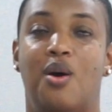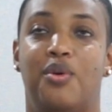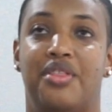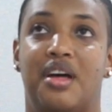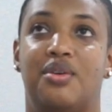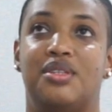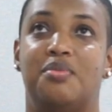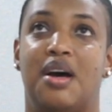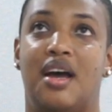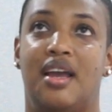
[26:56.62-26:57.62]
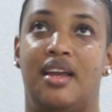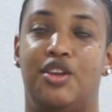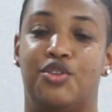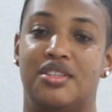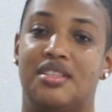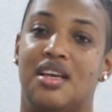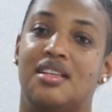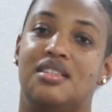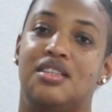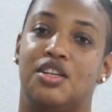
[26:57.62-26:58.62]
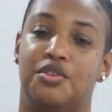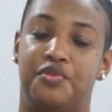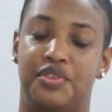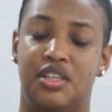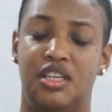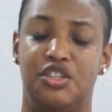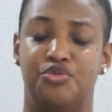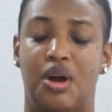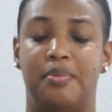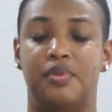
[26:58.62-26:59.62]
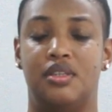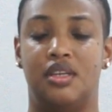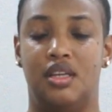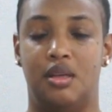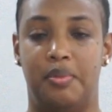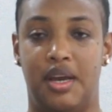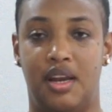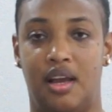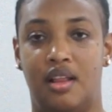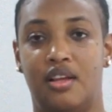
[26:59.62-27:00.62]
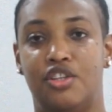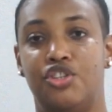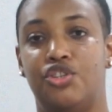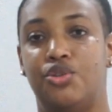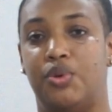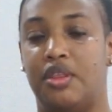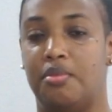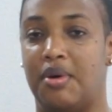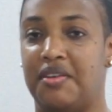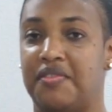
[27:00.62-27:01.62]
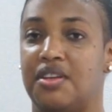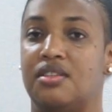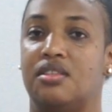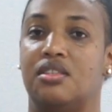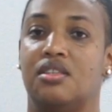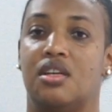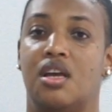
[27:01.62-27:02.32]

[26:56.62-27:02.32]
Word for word: Without my nonsensical feelings wrapped in the pen I clutch with my fist,